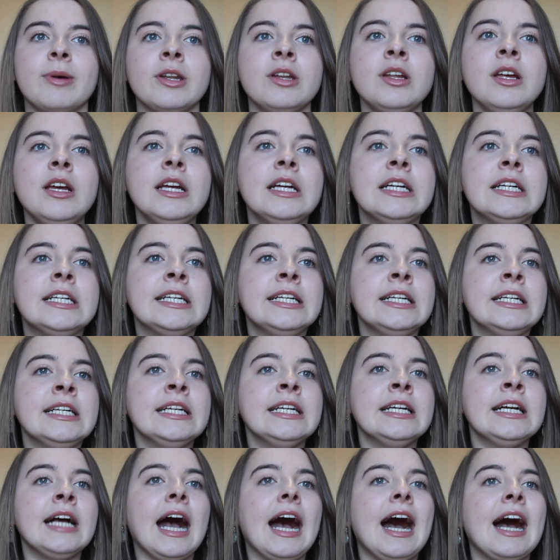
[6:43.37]
And
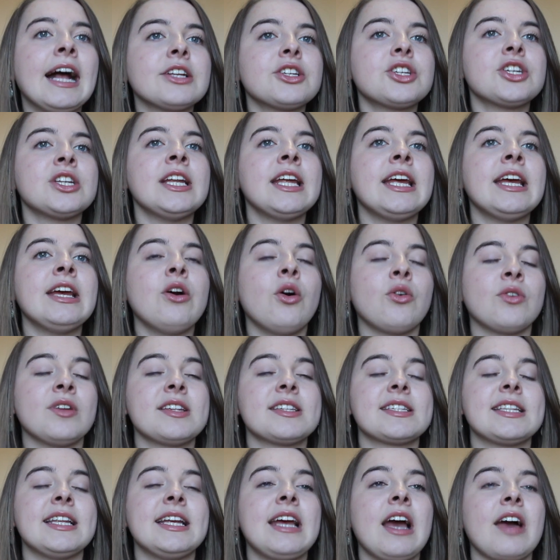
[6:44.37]
actually,
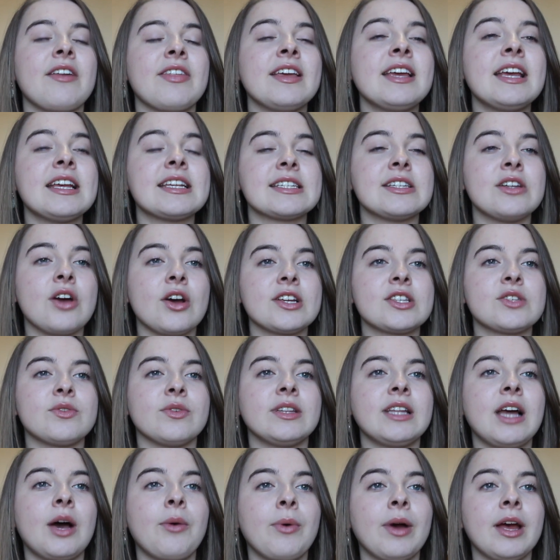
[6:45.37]
honestly, I think it's nicer
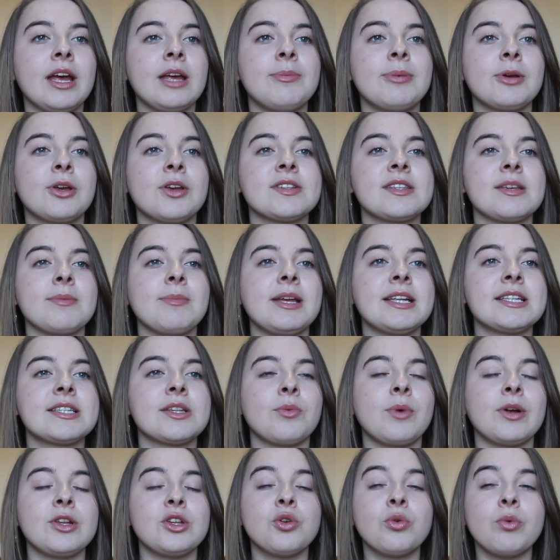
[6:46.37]
in that way because it means
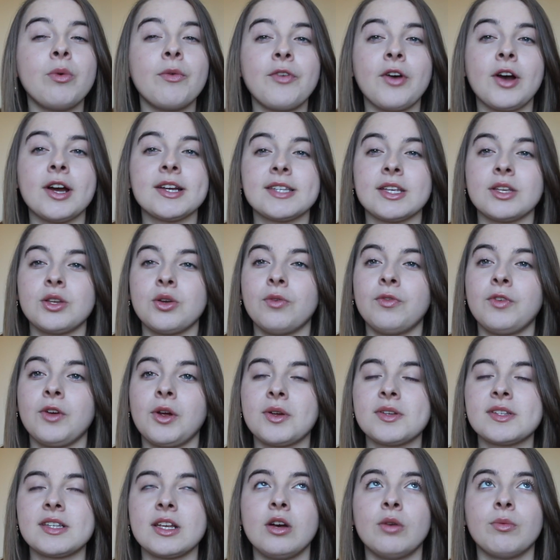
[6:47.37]
that when you're revising, you're
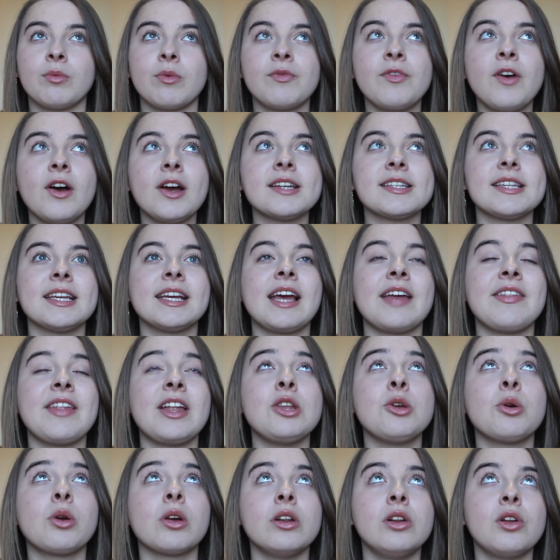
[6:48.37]
focusing on revising and
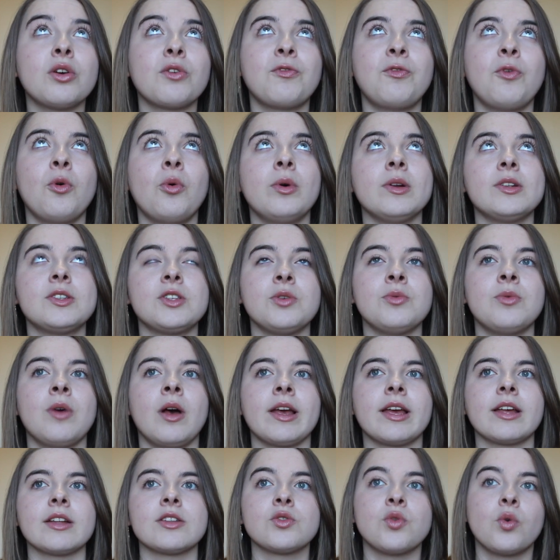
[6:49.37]
then you can look forward to
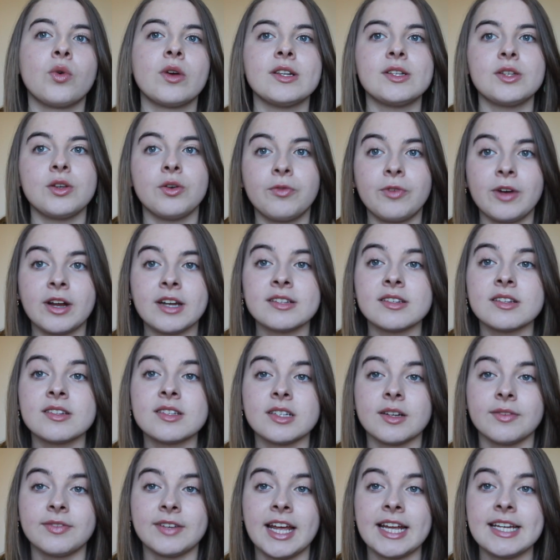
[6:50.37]
like talking to your friends and
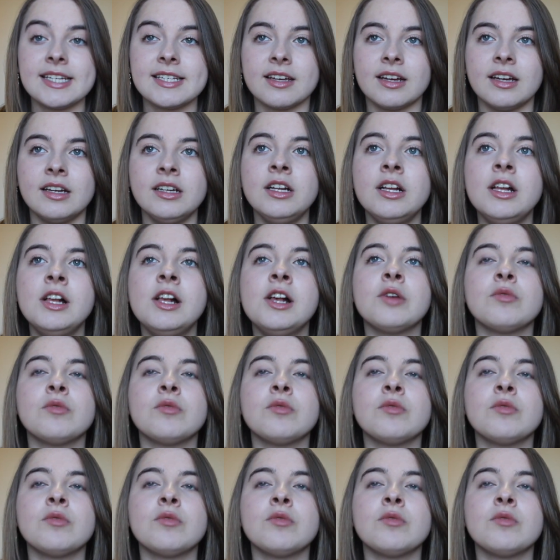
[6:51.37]
stuff later,